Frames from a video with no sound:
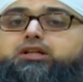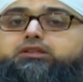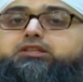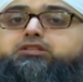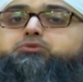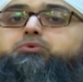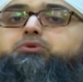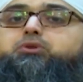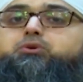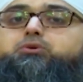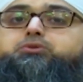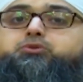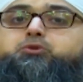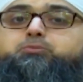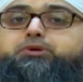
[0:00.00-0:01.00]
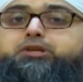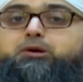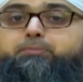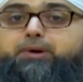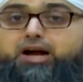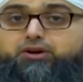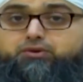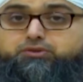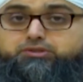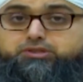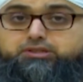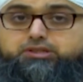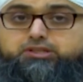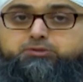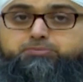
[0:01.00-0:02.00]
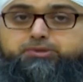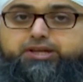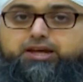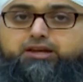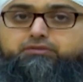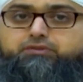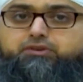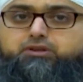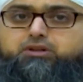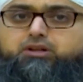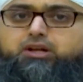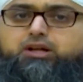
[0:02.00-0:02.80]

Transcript: this will also be apparent in his behavior.